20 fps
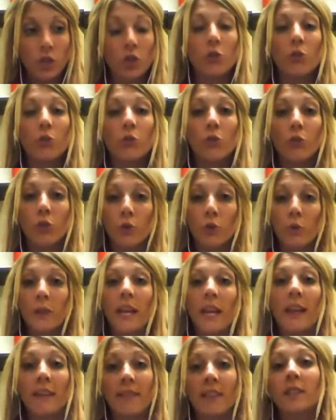to
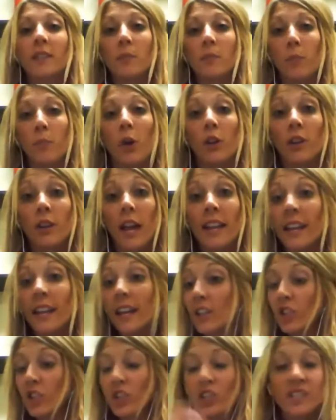create this book. And
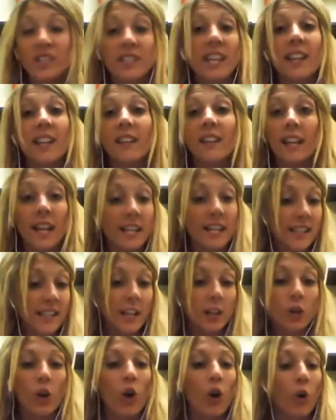I just did it, and I
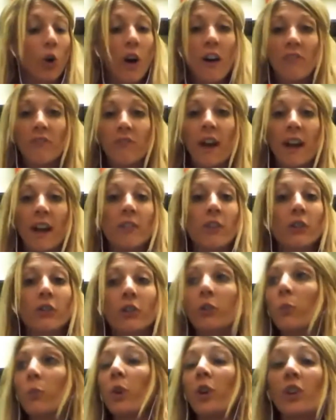set a goal,
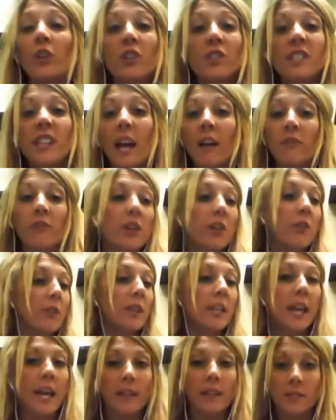500 words every
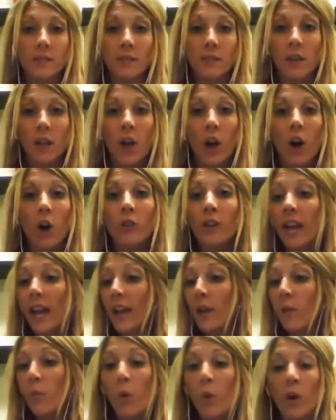3 days. Okay,
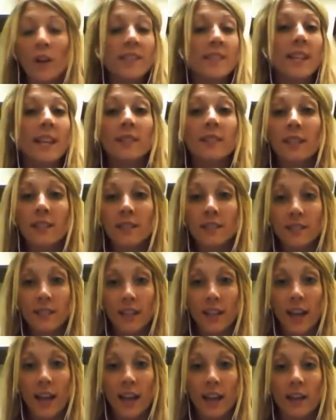one sentence
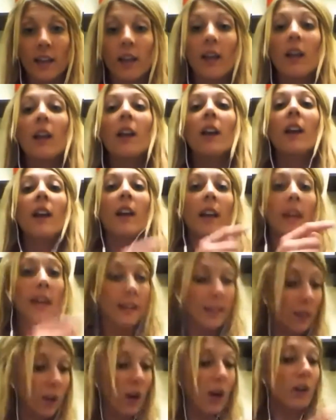today, and
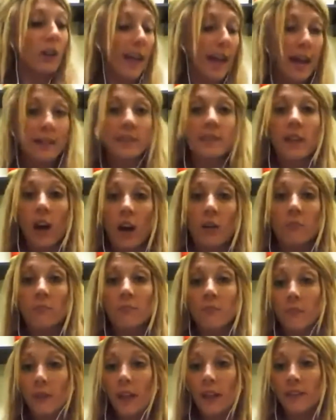it all adds
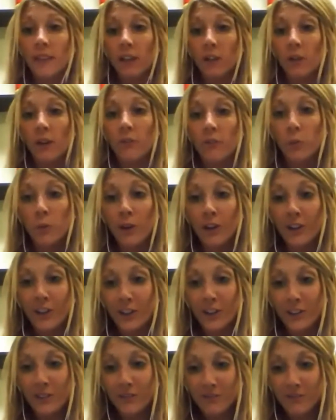up, and now you have a book.